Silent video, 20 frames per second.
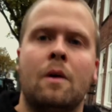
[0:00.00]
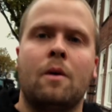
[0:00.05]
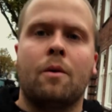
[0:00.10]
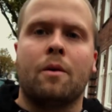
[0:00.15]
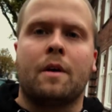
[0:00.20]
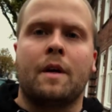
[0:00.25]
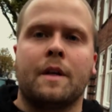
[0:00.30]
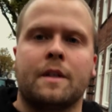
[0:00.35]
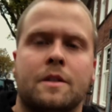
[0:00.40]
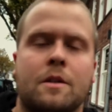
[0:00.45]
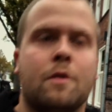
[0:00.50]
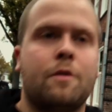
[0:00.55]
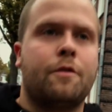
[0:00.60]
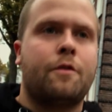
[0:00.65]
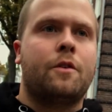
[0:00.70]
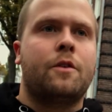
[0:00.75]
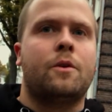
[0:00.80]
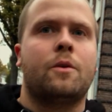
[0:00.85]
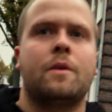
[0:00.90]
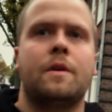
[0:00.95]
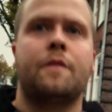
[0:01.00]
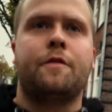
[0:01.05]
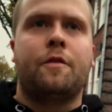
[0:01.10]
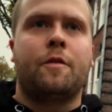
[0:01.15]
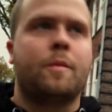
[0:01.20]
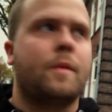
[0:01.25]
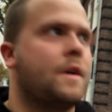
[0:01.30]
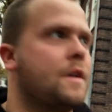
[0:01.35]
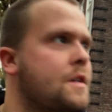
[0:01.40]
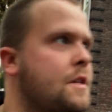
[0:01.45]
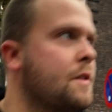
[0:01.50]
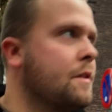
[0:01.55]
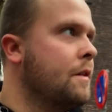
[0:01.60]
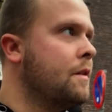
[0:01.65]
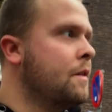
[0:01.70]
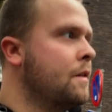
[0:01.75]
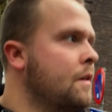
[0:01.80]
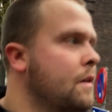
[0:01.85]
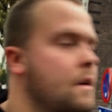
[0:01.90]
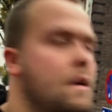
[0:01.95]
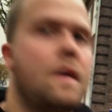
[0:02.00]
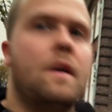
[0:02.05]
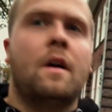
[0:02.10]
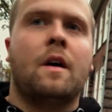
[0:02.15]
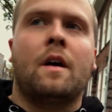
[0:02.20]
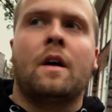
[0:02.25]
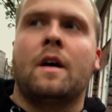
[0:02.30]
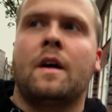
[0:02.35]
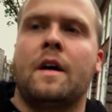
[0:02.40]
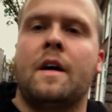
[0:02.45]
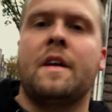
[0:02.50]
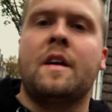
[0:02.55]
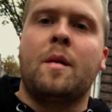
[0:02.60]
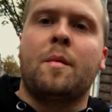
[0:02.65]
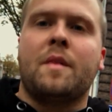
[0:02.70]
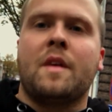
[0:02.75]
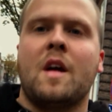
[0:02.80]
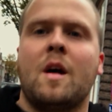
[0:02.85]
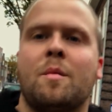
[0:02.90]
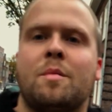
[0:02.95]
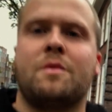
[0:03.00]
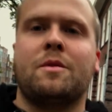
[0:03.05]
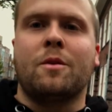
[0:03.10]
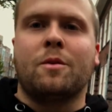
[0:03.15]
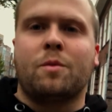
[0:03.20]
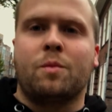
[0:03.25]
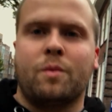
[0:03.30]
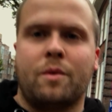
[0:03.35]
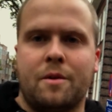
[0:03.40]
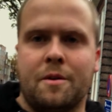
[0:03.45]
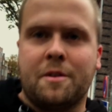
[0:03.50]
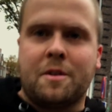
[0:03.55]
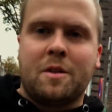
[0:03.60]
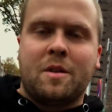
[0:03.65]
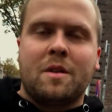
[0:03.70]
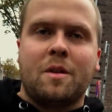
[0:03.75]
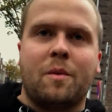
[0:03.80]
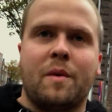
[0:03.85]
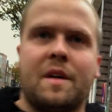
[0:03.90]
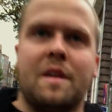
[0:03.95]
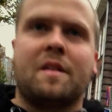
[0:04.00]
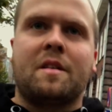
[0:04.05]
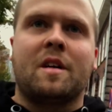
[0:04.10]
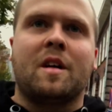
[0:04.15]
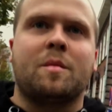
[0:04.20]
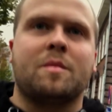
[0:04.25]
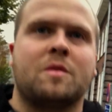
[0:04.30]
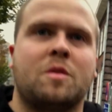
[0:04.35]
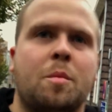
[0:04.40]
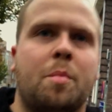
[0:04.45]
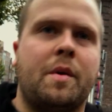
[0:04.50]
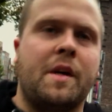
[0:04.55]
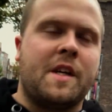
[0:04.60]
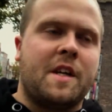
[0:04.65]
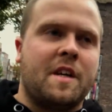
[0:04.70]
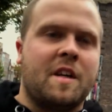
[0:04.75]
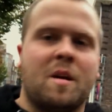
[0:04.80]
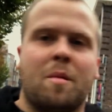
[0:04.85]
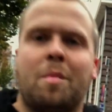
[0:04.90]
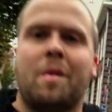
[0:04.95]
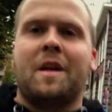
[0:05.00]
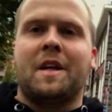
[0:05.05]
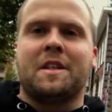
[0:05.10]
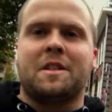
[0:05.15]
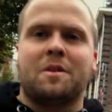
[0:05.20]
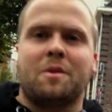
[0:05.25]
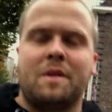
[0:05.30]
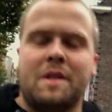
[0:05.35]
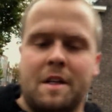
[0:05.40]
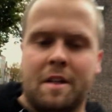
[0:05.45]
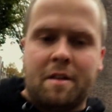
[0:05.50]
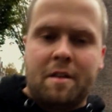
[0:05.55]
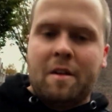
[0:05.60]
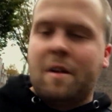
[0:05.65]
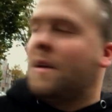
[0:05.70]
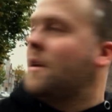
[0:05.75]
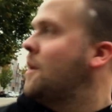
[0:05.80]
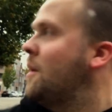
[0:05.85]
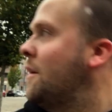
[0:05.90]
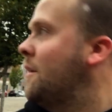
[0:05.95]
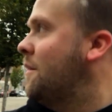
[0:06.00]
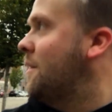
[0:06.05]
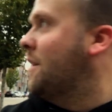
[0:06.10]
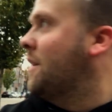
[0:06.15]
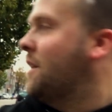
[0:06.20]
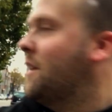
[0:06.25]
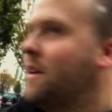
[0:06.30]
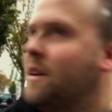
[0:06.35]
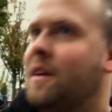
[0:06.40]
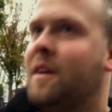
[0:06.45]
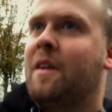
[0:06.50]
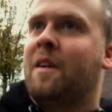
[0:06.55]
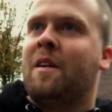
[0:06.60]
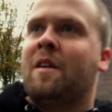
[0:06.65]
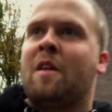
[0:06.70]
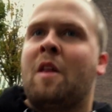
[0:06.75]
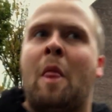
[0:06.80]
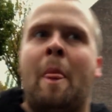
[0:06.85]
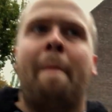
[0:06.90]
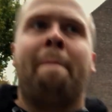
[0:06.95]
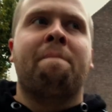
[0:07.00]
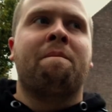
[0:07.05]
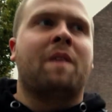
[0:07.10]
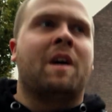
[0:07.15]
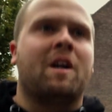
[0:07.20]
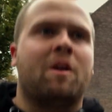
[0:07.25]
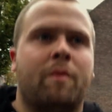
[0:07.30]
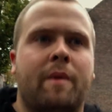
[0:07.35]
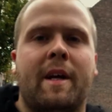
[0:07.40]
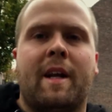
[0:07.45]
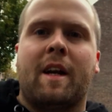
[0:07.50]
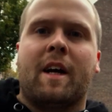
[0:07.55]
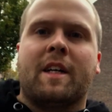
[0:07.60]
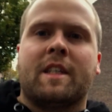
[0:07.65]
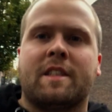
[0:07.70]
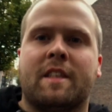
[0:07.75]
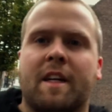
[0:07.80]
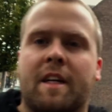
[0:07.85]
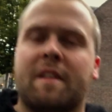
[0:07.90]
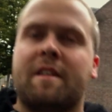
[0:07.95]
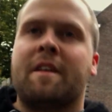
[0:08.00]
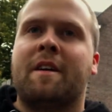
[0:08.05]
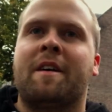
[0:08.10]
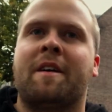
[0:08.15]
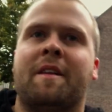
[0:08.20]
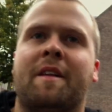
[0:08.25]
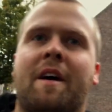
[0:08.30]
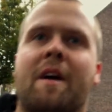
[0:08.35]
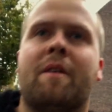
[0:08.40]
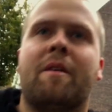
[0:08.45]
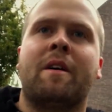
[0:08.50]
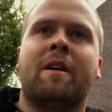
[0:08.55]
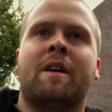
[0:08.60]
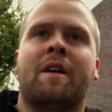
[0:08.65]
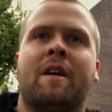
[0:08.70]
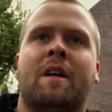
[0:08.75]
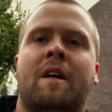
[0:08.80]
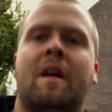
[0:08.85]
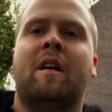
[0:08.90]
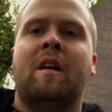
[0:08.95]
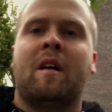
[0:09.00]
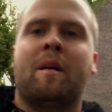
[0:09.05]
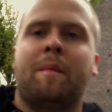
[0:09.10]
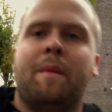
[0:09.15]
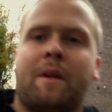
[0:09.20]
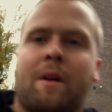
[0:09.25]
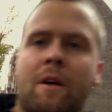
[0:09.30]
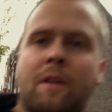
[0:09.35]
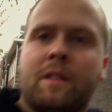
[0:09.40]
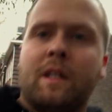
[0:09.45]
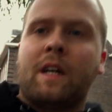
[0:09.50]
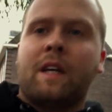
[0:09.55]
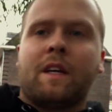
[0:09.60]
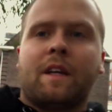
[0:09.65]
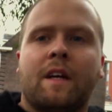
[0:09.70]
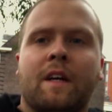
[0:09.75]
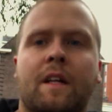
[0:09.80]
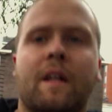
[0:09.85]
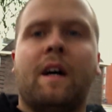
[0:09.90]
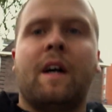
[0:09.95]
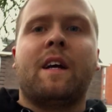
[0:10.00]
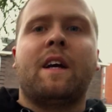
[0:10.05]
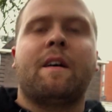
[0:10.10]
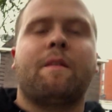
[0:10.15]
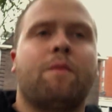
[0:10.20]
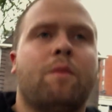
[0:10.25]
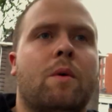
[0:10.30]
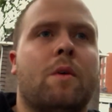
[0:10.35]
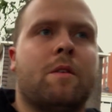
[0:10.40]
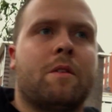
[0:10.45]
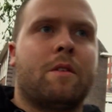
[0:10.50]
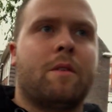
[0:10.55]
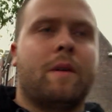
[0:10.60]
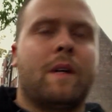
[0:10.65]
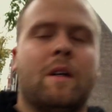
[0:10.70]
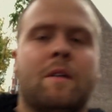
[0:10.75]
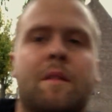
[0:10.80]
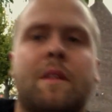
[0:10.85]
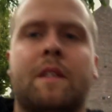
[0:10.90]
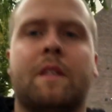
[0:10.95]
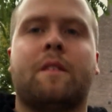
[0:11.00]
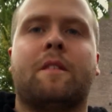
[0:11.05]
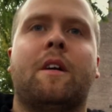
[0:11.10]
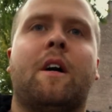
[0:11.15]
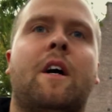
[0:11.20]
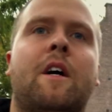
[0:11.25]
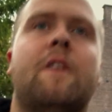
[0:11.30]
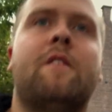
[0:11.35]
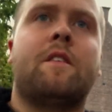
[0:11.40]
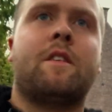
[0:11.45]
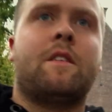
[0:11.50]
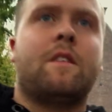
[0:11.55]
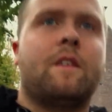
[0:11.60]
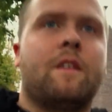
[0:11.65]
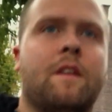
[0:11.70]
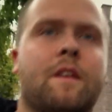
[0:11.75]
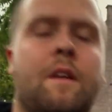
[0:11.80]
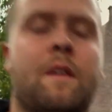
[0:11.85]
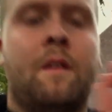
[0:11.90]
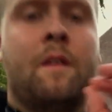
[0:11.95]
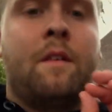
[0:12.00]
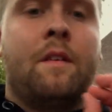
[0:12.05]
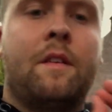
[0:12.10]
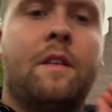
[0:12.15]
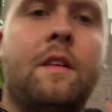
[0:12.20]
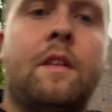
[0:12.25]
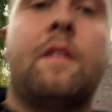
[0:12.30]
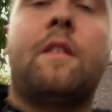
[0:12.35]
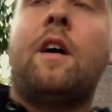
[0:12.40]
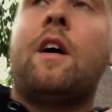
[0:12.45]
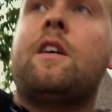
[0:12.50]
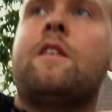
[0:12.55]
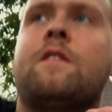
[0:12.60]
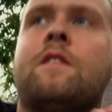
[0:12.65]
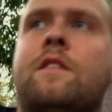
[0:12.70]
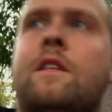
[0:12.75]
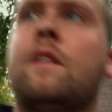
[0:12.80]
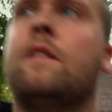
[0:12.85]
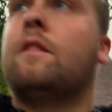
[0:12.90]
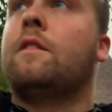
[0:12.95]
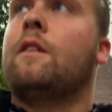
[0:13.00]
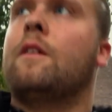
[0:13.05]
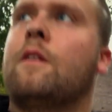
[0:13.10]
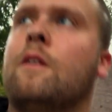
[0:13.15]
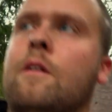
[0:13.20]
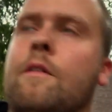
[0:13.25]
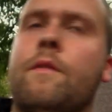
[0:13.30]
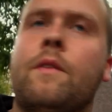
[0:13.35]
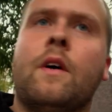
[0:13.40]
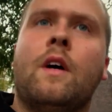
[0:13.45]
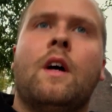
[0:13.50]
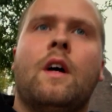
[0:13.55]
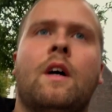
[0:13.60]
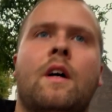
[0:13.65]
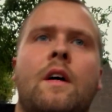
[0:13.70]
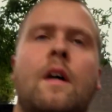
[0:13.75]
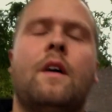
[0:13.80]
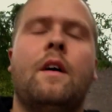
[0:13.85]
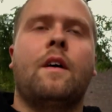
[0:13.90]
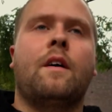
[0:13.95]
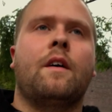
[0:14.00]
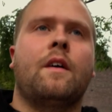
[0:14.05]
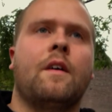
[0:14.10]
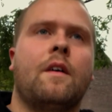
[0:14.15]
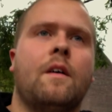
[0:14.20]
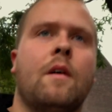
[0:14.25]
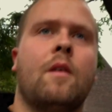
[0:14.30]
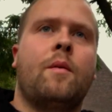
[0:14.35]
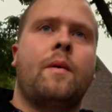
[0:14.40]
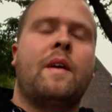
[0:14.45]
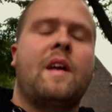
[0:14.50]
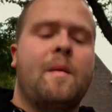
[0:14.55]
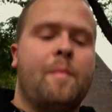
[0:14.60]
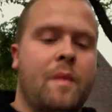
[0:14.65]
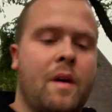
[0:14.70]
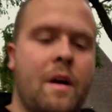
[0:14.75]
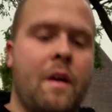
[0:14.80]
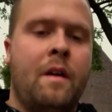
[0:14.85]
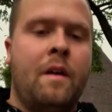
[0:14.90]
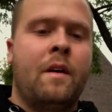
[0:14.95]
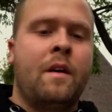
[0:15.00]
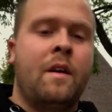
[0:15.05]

Okay, so for your information, I am the absolute worst when it comes to picking a place to eat. I realize that now, because I have walked around the entire city, the entire center of, where am I?